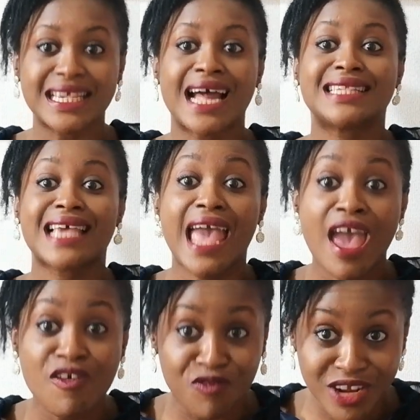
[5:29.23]
at
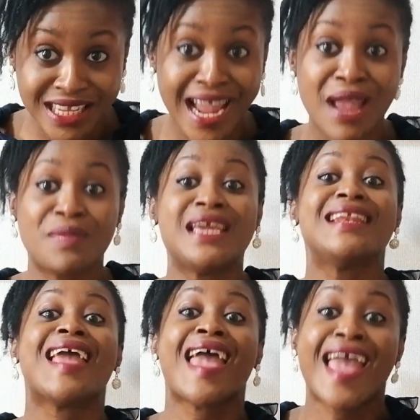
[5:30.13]
every time,
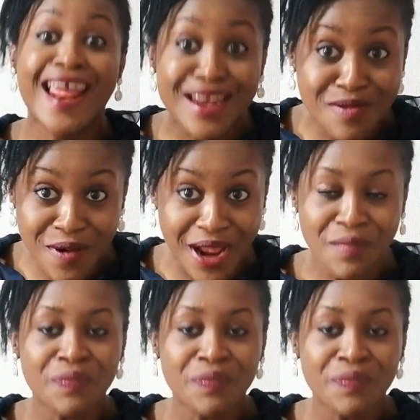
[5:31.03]
in anywhere.